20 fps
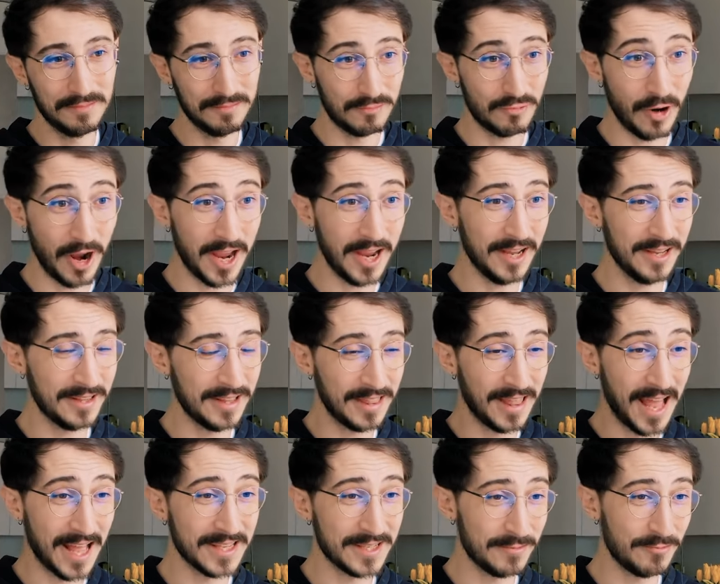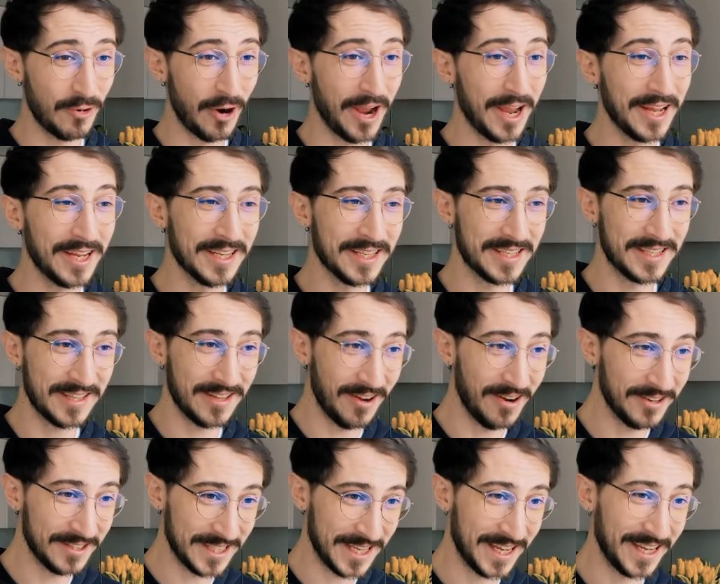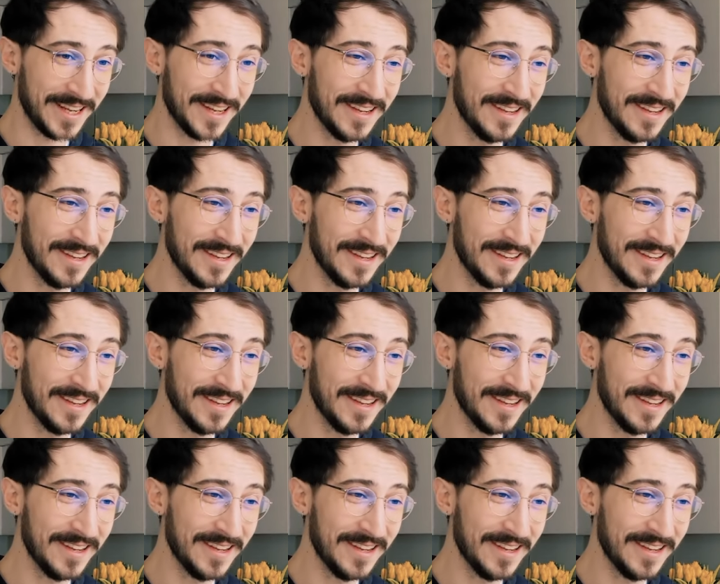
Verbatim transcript: break, the dance break is starting,